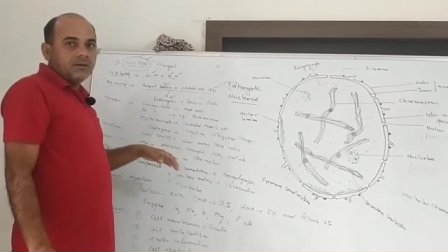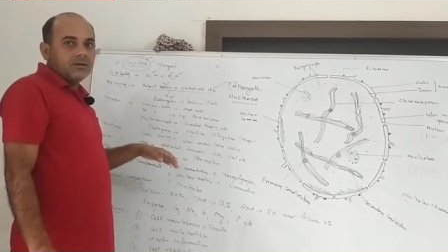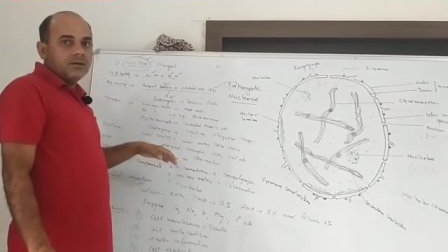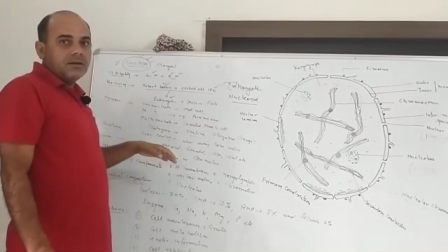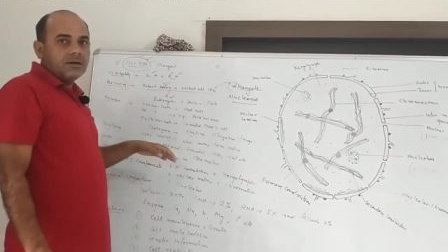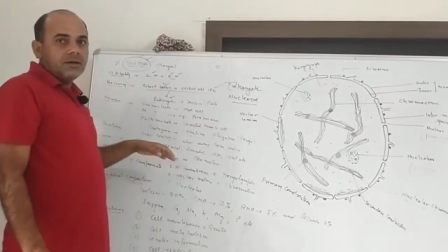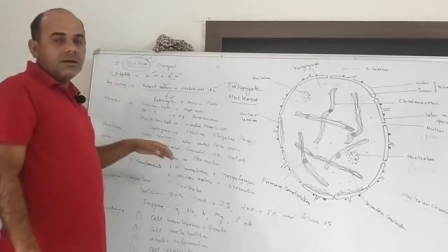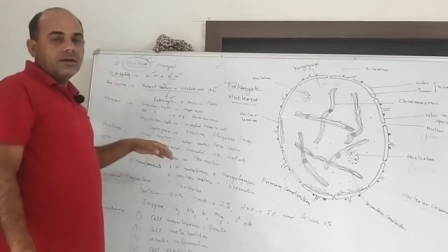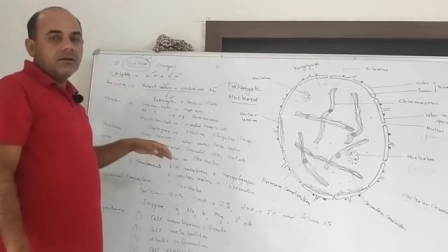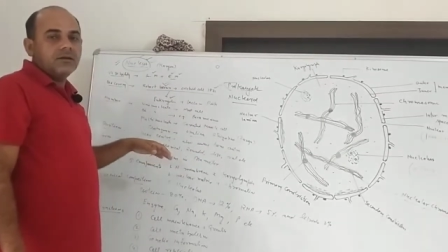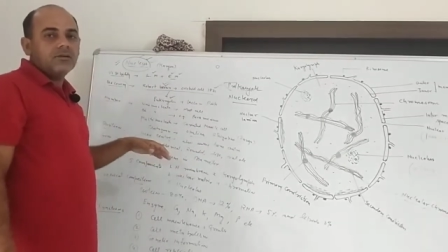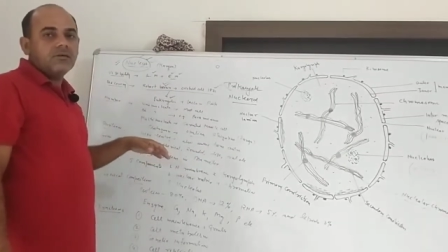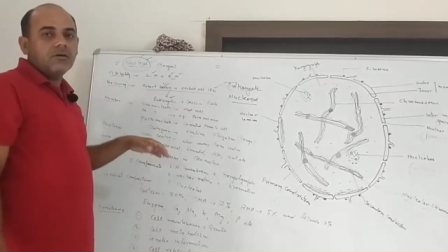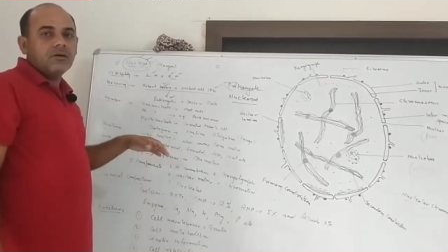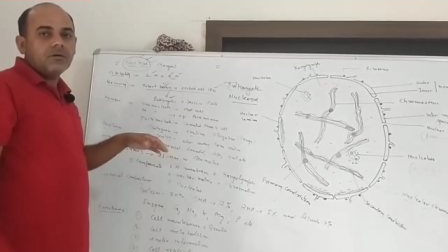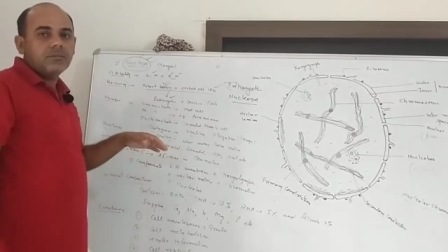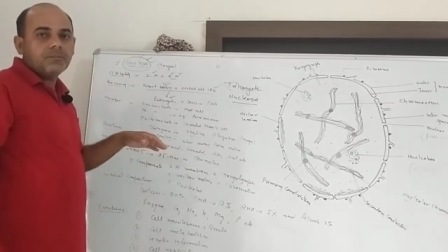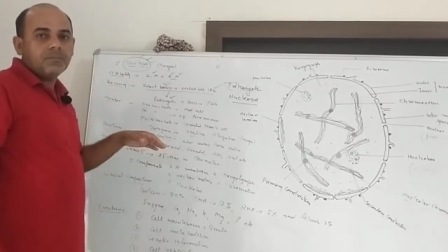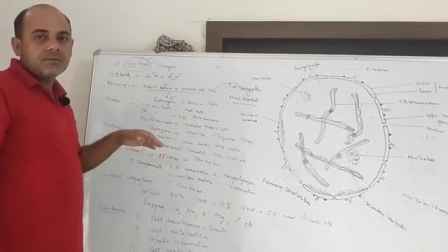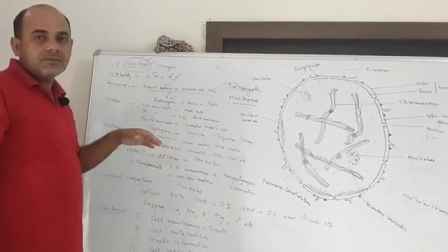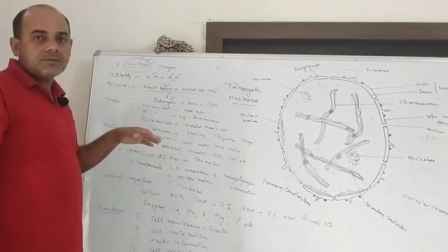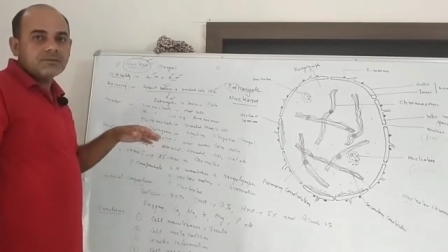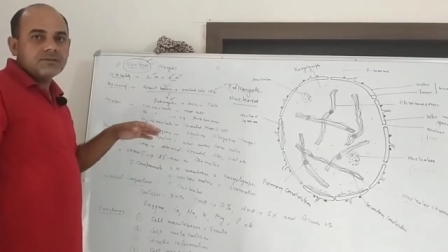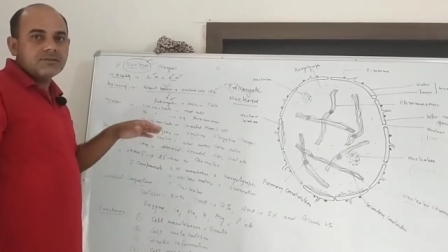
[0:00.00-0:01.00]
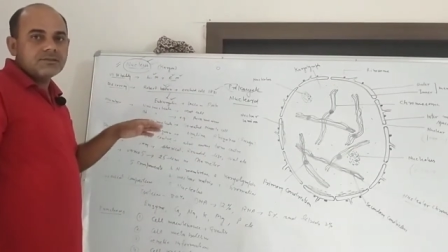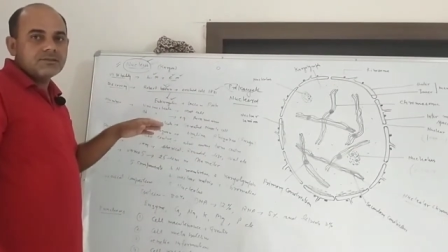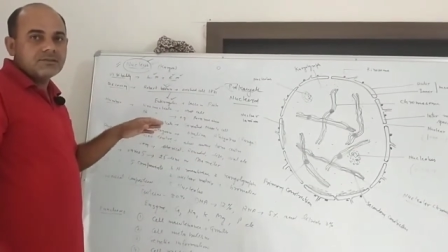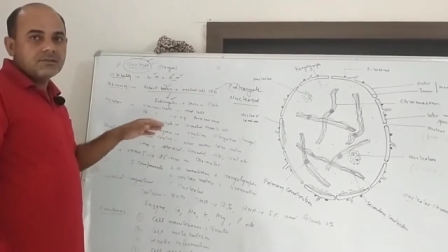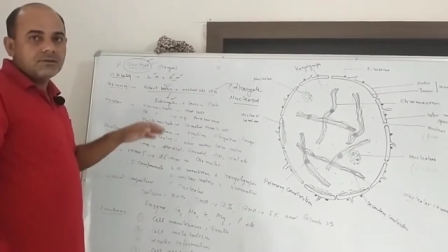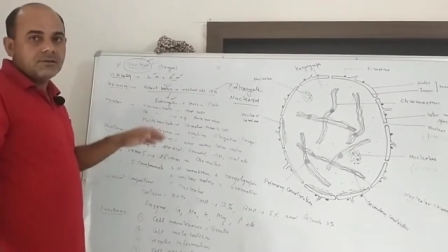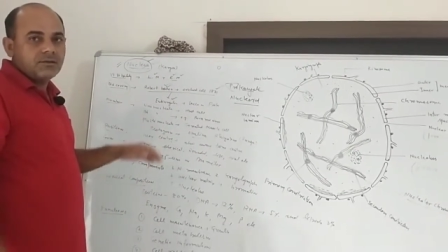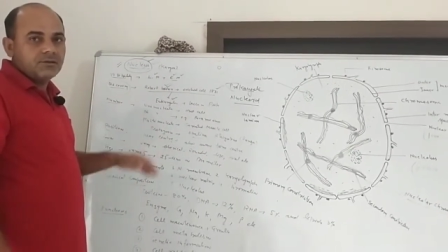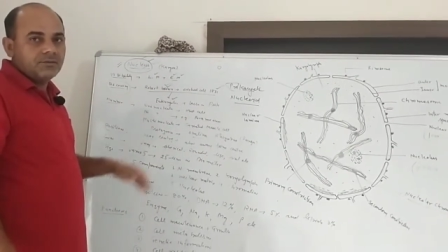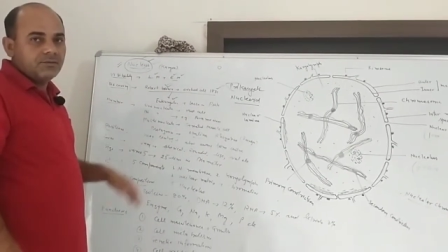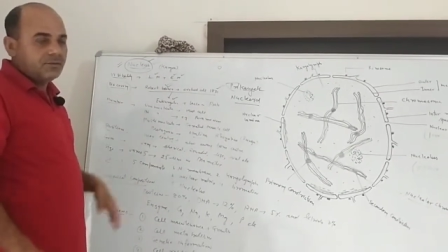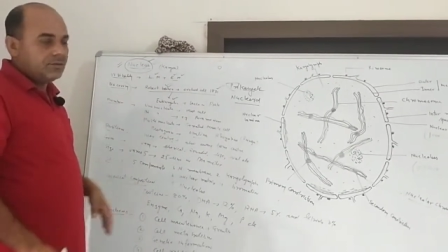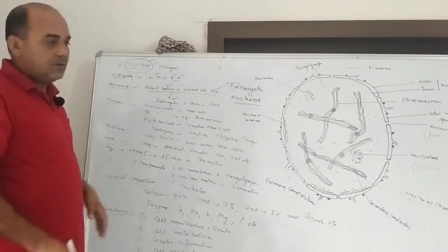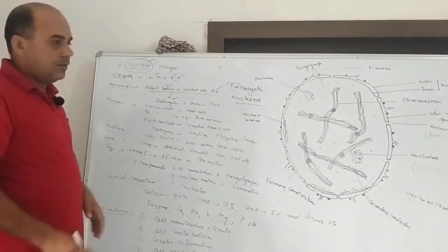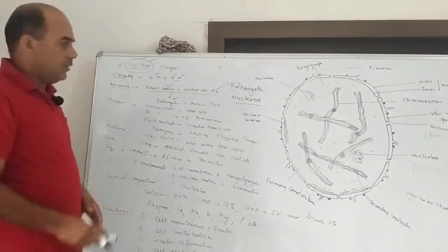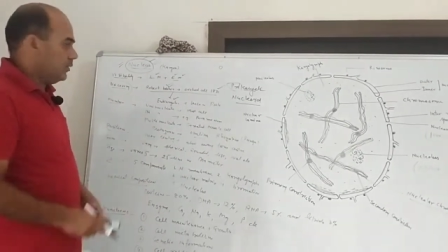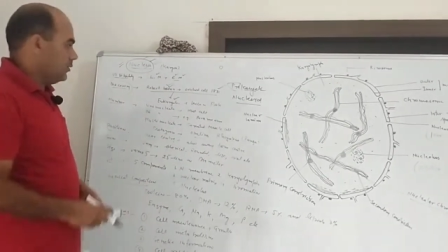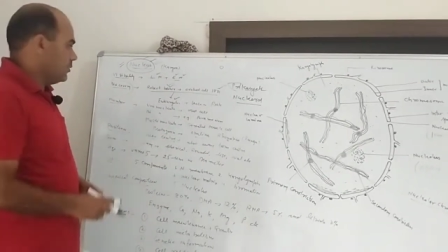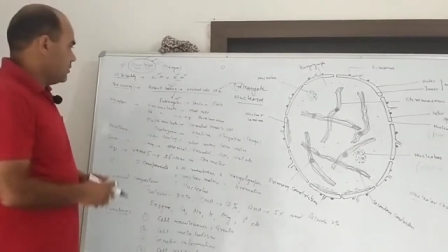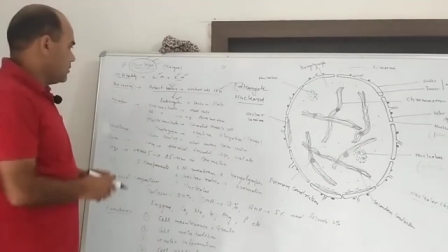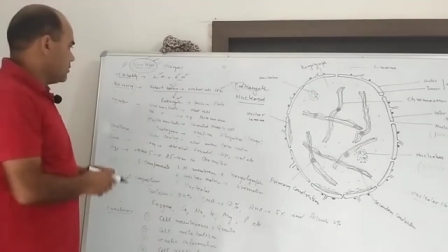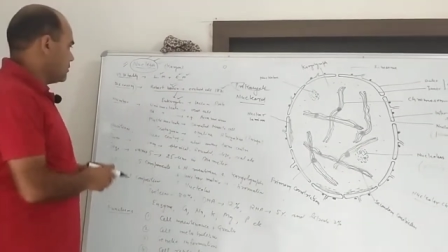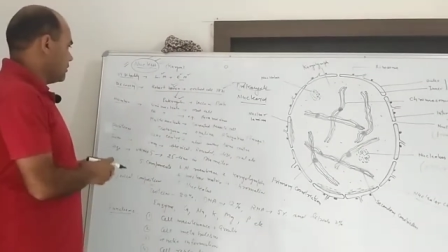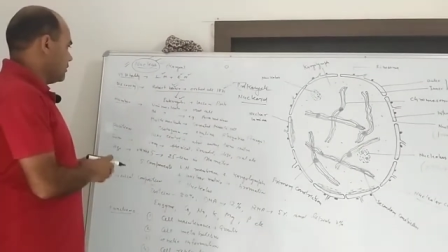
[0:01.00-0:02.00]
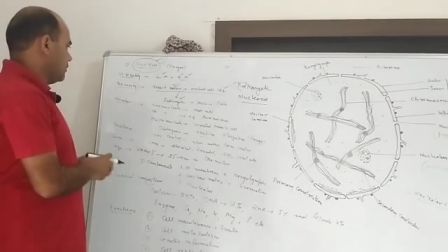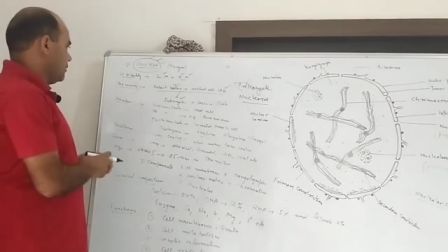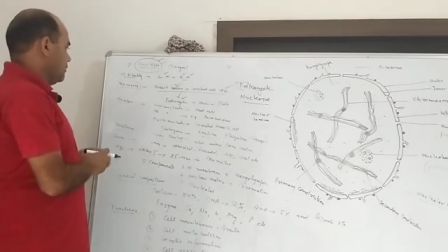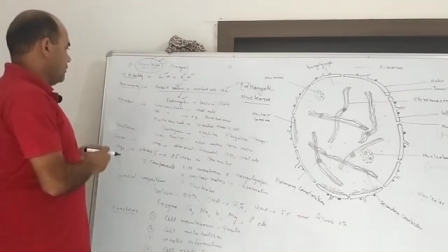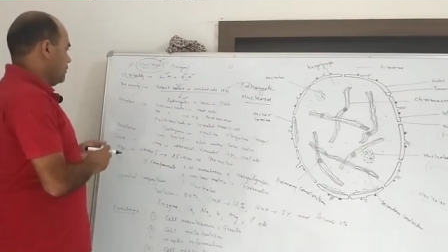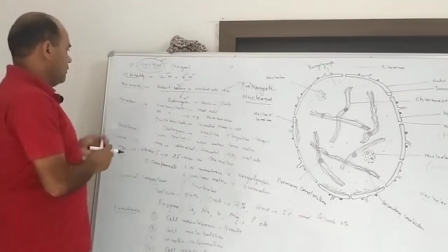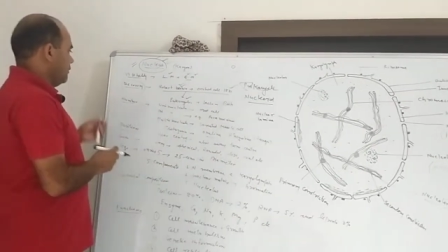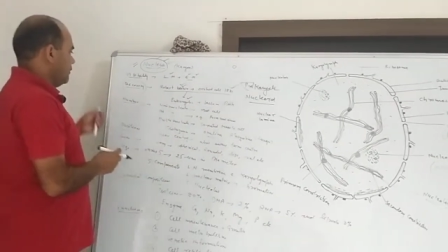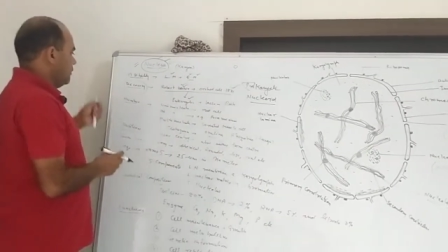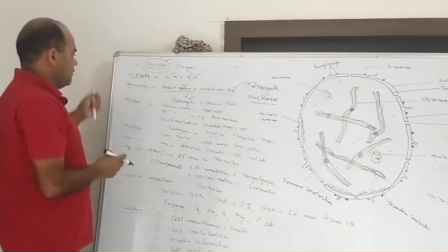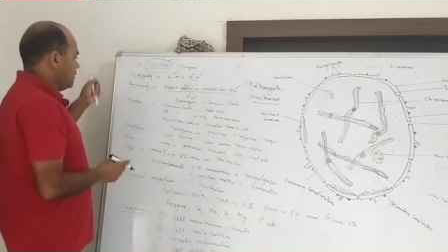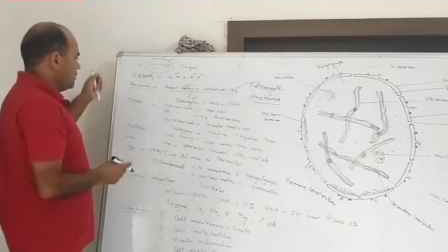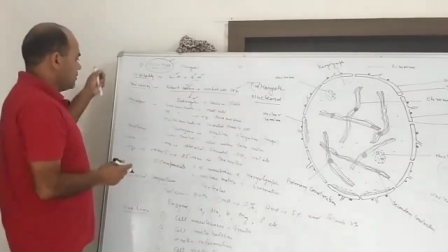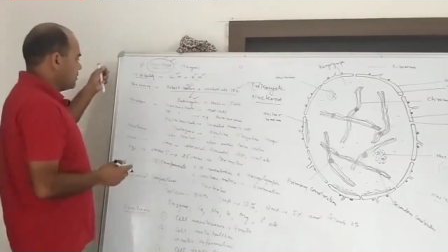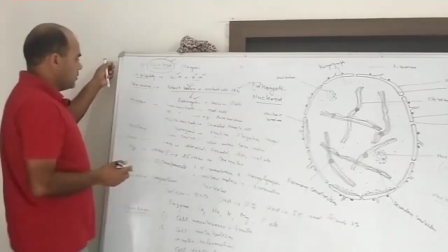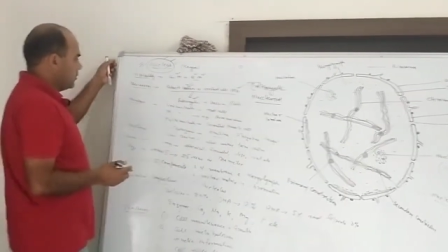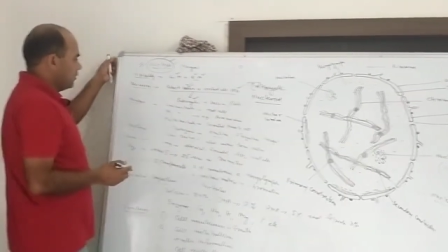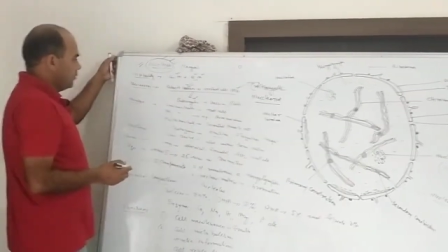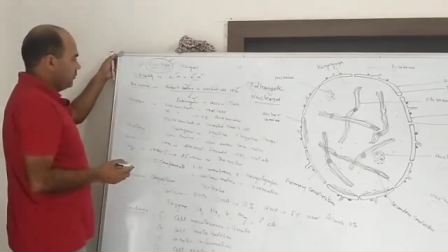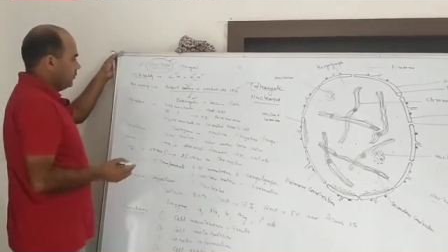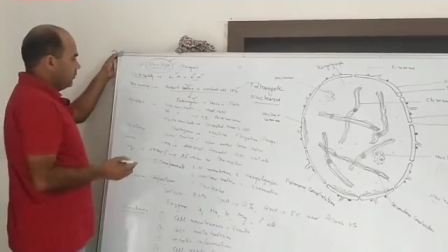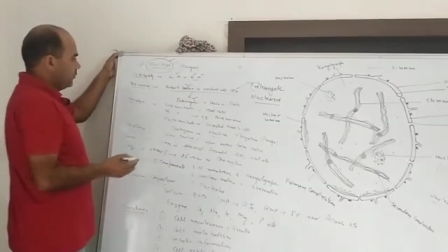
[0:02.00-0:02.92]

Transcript: red corpuscles of a fish.